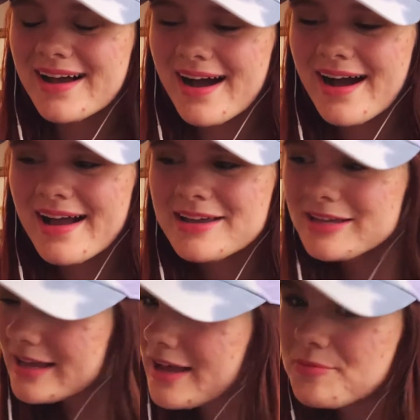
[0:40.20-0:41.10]
I
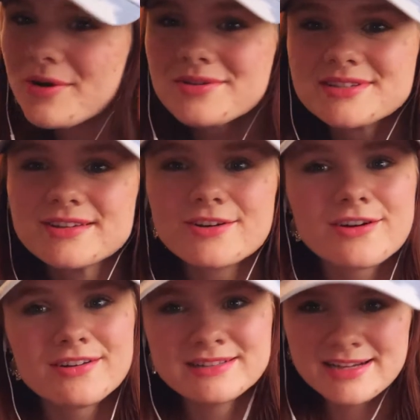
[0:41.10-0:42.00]
have posted our
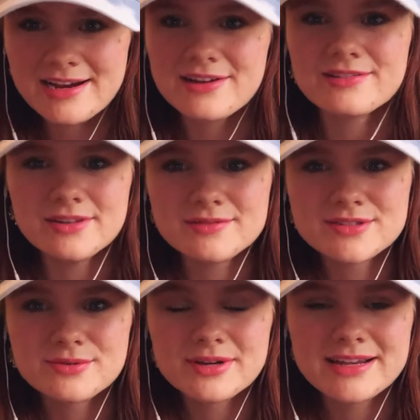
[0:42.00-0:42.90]
entire love
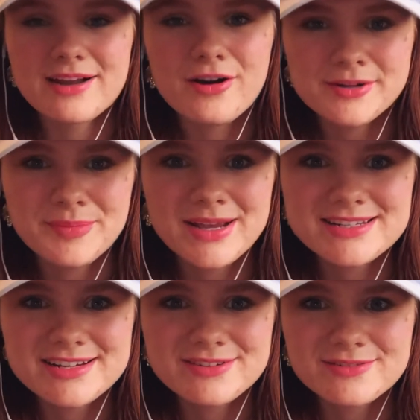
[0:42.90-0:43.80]
story on my
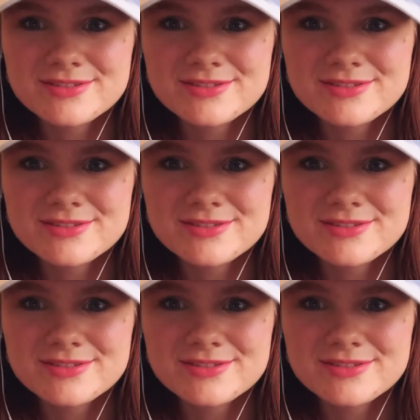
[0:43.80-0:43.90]
channel,